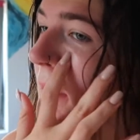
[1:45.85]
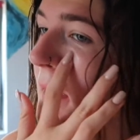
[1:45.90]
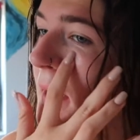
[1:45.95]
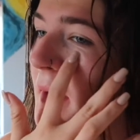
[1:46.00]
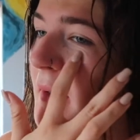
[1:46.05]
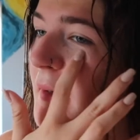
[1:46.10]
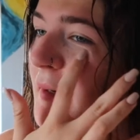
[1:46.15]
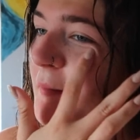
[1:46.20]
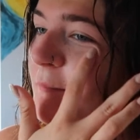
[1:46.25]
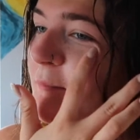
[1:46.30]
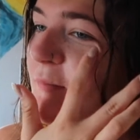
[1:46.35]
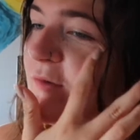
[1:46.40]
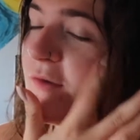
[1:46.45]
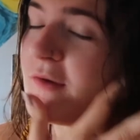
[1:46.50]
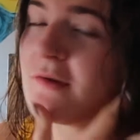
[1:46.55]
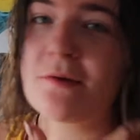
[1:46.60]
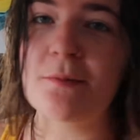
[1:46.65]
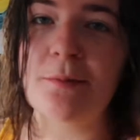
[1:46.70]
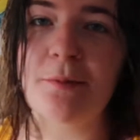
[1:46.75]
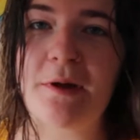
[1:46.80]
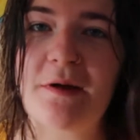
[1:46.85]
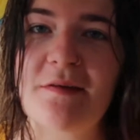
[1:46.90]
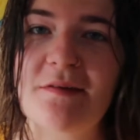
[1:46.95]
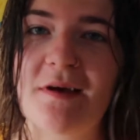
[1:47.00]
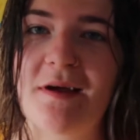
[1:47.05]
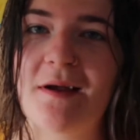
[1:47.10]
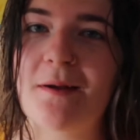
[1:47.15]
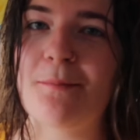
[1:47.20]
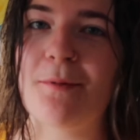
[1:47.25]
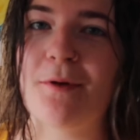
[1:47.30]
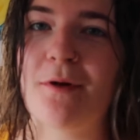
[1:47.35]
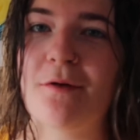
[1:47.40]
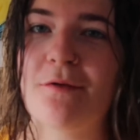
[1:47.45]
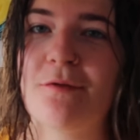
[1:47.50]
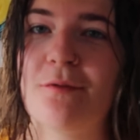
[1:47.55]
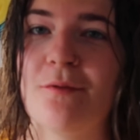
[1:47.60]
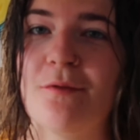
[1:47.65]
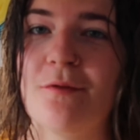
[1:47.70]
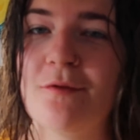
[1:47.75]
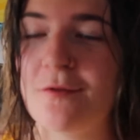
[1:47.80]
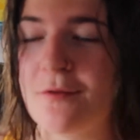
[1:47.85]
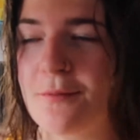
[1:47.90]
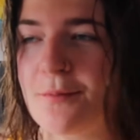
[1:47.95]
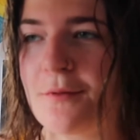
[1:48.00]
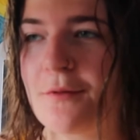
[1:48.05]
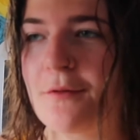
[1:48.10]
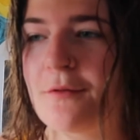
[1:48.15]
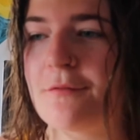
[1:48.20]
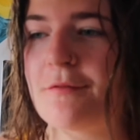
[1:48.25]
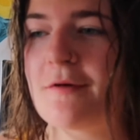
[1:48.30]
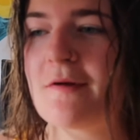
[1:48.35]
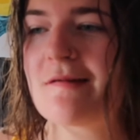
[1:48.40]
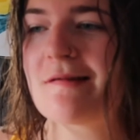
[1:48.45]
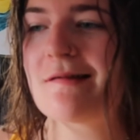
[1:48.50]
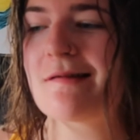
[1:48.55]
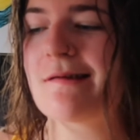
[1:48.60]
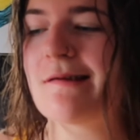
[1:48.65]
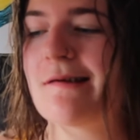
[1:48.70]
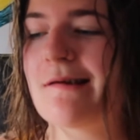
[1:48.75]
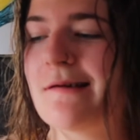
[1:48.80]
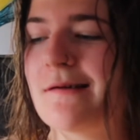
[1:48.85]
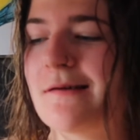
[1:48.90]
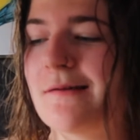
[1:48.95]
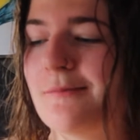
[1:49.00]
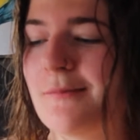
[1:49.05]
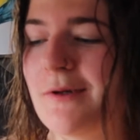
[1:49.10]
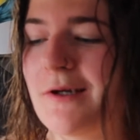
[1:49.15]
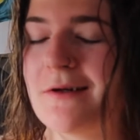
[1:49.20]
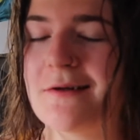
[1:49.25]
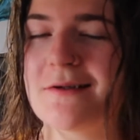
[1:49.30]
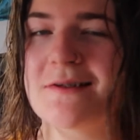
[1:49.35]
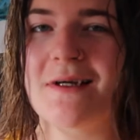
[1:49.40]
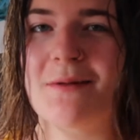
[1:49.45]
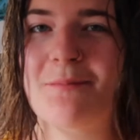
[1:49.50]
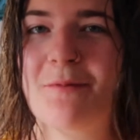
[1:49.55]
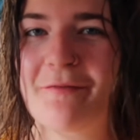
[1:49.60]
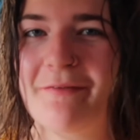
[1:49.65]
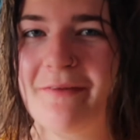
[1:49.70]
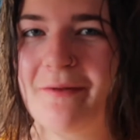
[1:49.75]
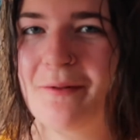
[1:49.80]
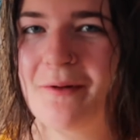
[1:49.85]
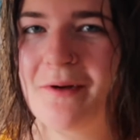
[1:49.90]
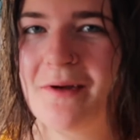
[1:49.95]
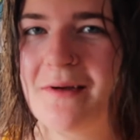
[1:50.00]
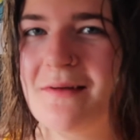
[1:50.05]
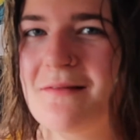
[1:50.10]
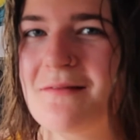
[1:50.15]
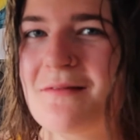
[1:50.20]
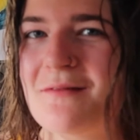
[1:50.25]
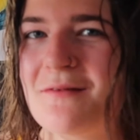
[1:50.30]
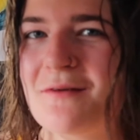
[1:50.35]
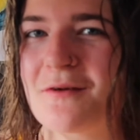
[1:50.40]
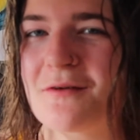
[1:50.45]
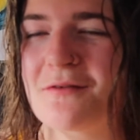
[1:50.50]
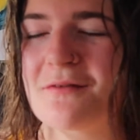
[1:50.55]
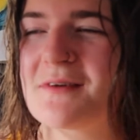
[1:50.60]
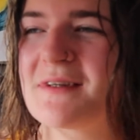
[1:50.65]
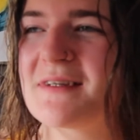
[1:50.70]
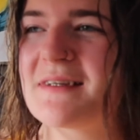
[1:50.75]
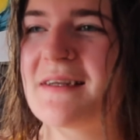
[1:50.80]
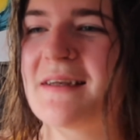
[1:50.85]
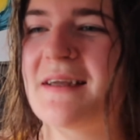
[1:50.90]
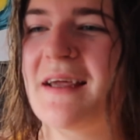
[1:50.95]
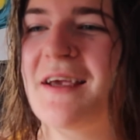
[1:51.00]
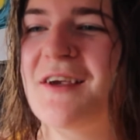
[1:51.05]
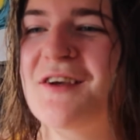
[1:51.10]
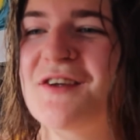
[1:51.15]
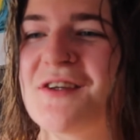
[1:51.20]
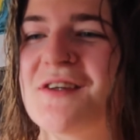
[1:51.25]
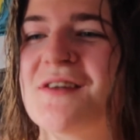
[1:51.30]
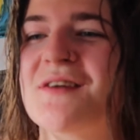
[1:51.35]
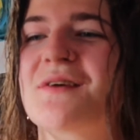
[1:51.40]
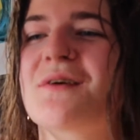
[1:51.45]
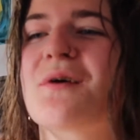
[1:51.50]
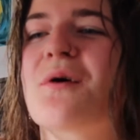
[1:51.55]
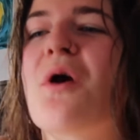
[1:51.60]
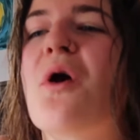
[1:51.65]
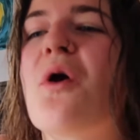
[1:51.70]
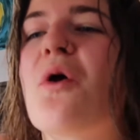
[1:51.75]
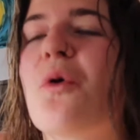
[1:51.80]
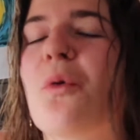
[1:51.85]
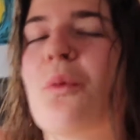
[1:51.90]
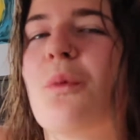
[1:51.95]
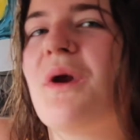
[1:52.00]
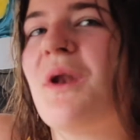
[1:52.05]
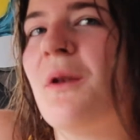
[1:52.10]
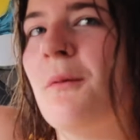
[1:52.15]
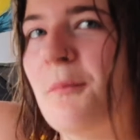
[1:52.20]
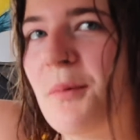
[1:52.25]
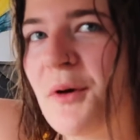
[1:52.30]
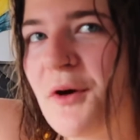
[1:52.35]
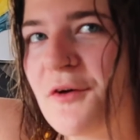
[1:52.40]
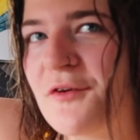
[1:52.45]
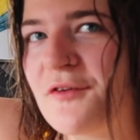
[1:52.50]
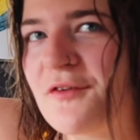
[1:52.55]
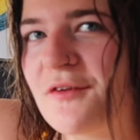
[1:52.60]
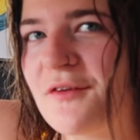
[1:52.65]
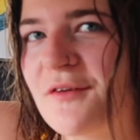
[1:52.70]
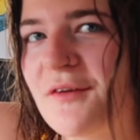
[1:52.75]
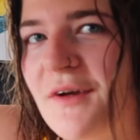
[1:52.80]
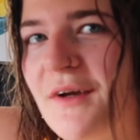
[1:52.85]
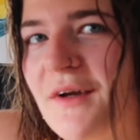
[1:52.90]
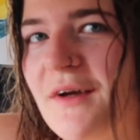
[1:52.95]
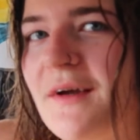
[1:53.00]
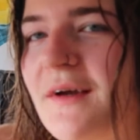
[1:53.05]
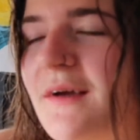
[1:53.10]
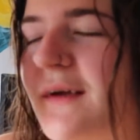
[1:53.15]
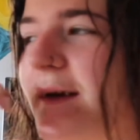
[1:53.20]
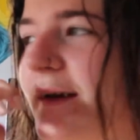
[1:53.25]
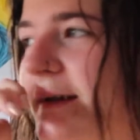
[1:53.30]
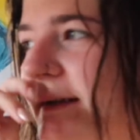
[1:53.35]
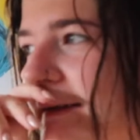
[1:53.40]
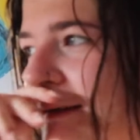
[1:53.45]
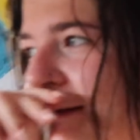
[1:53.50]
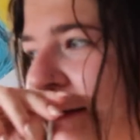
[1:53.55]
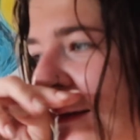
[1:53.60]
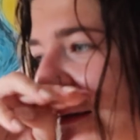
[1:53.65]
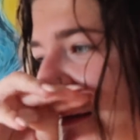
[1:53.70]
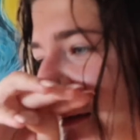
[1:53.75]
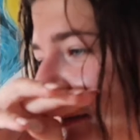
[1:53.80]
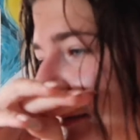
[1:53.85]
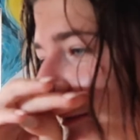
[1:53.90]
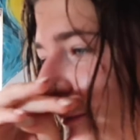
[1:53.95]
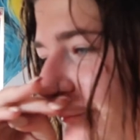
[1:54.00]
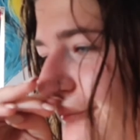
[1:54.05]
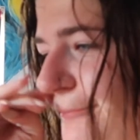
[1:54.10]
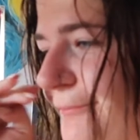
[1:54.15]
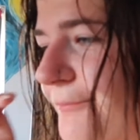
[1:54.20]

And I'm super excited, but also super nervous, because I'm a very nervous and anxious-ridden person. So